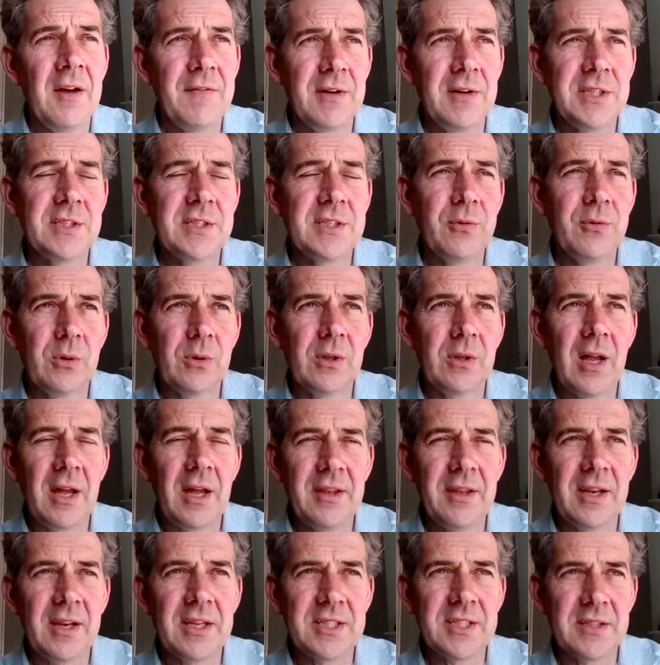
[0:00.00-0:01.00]
First of all,
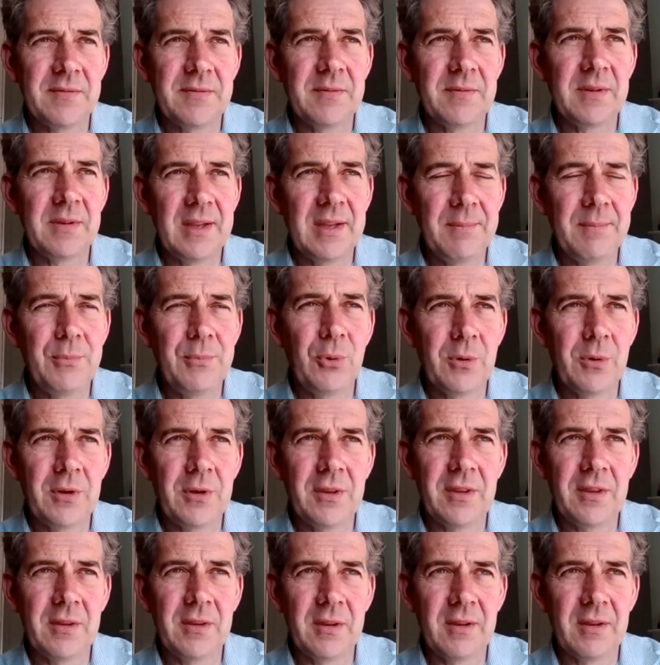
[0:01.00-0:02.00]
I think it's the
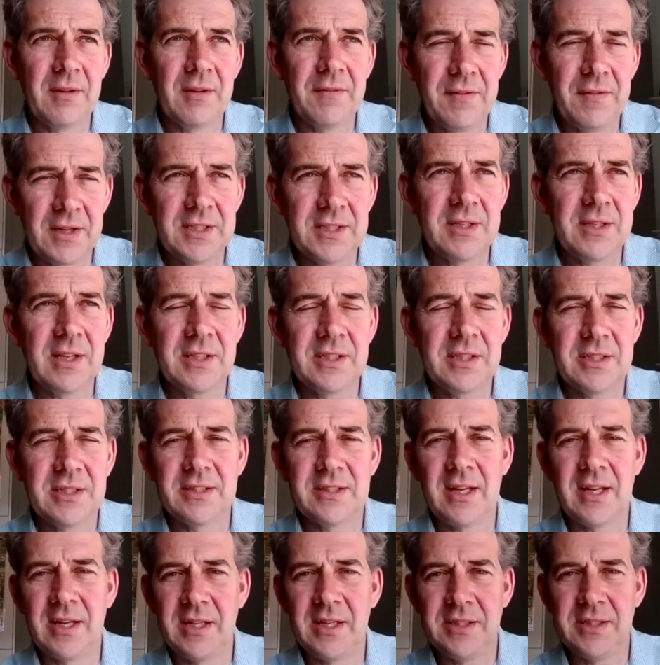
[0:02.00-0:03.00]
important the first thing to
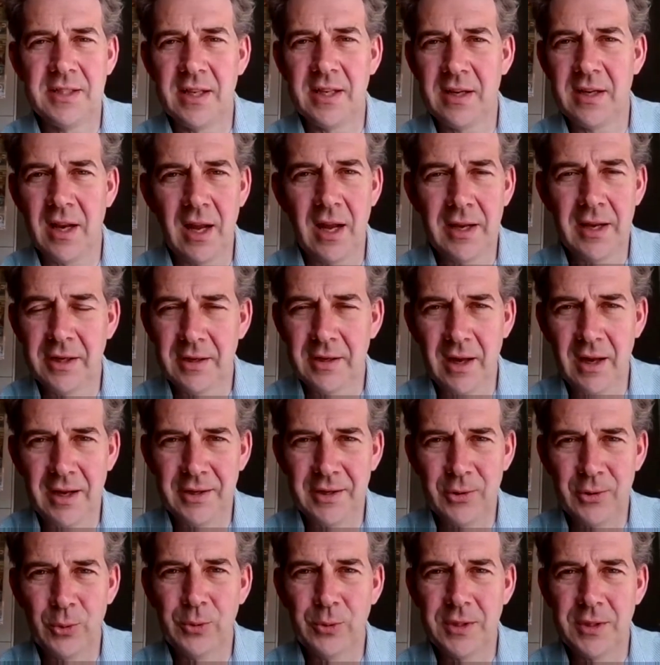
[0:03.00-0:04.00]
say is that I,
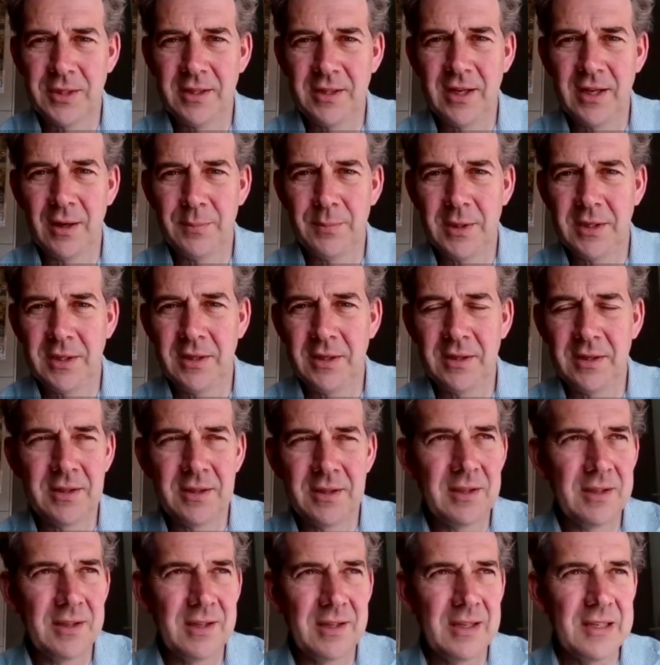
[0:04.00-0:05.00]
I call it the
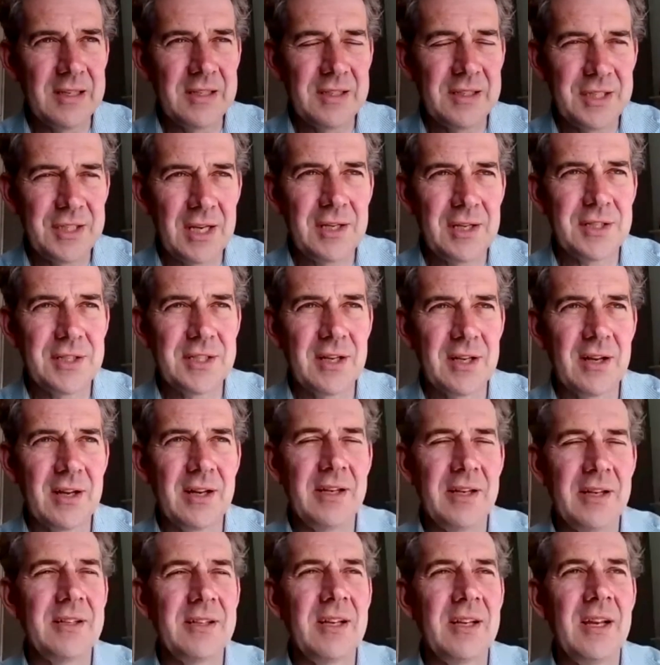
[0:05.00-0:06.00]
Armenian
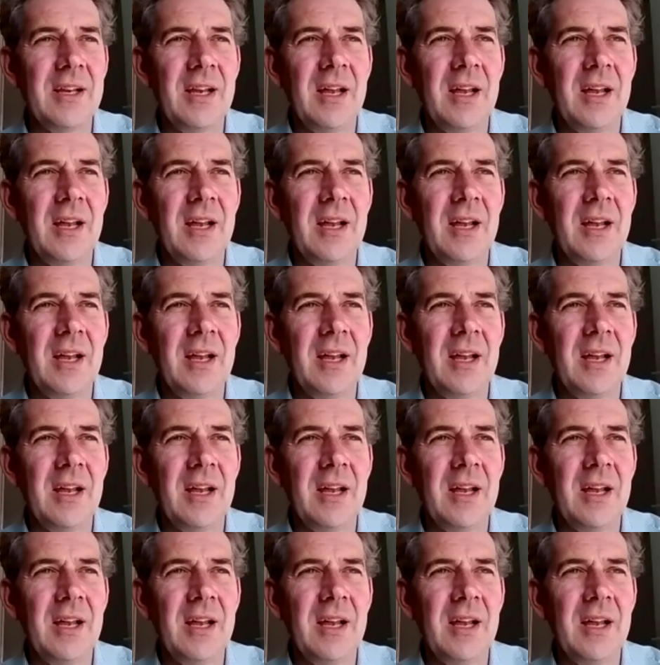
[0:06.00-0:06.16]
genocide.